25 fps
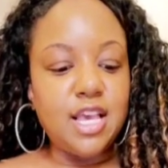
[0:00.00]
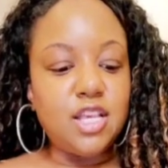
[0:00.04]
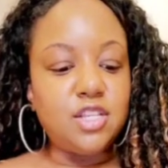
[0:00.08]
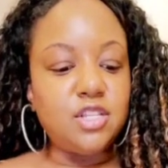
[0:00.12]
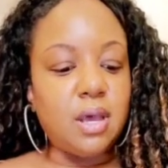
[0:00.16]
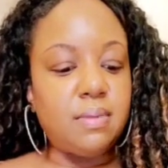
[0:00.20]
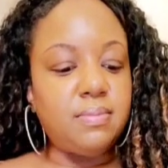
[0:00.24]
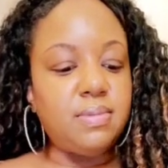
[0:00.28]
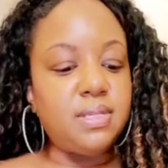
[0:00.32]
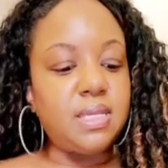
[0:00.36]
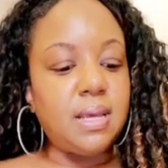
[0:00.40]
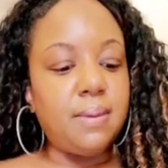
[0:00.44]

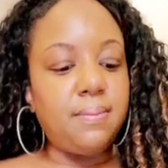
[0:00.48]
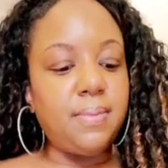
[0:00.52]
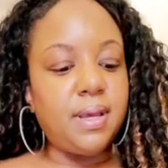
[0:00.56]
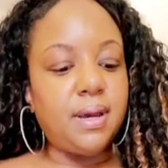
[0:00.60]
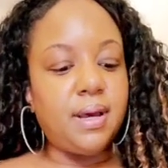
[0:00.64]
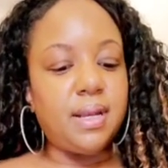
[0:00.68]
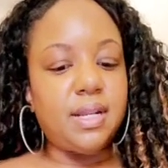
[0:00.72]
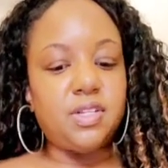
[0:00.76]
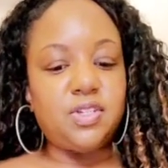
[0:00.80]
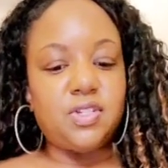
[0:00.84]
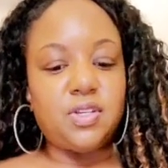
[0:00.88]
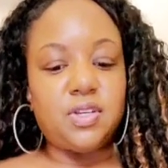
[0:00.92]
So I'm simply
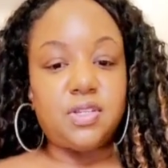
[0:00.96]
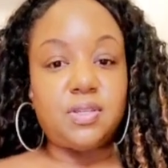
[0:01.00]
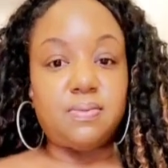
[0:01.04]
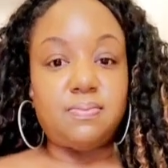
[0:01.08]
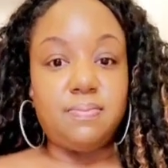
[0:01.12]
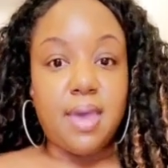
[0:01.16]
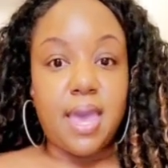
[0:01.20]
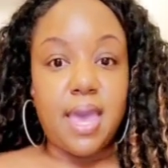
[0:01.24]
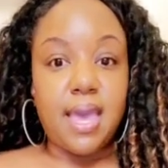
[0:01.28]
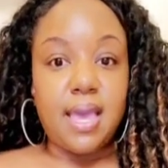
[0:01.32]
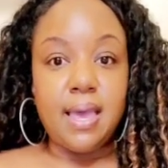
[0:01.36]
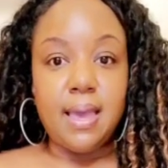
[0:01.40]
gonna just
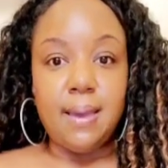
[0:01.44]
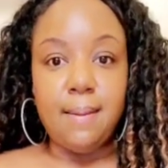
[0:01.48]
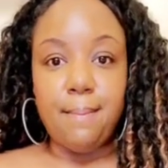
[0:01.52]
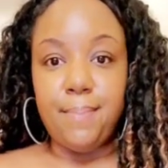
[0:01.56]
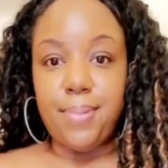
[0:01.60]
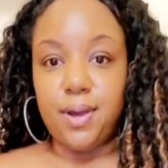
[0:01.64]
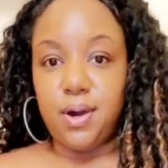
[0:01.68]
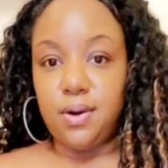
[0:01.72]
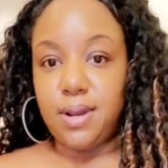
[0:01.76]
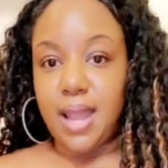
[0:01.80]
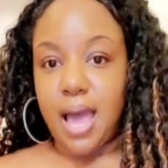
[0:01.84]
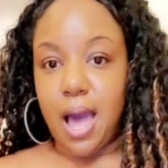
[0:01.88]
make
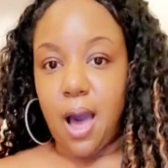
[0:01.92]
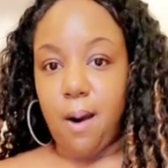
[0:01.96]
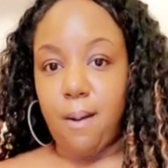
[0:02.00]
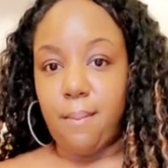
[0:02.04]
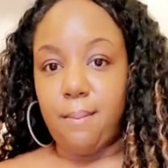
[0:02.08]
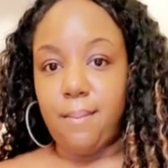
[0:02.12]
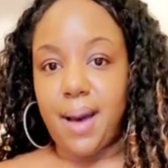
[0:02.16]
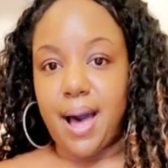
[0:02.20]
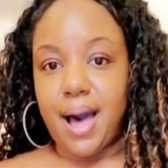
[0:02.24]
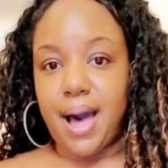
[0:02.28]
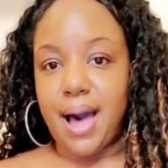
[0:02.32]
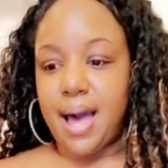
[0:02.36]
and build
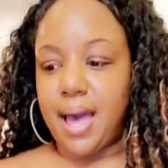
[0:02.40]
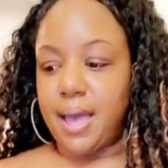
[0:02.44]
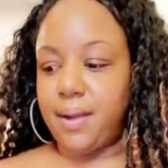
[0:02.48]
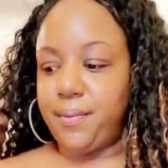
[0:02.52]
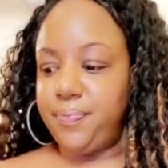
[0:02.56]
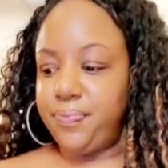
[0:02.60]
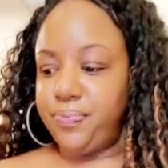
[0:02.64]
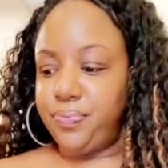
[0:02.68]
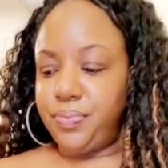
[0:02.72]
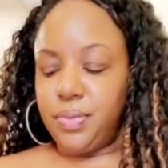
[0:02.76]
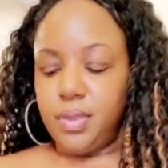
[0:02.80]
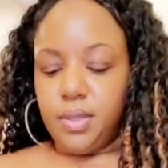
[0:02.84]
out my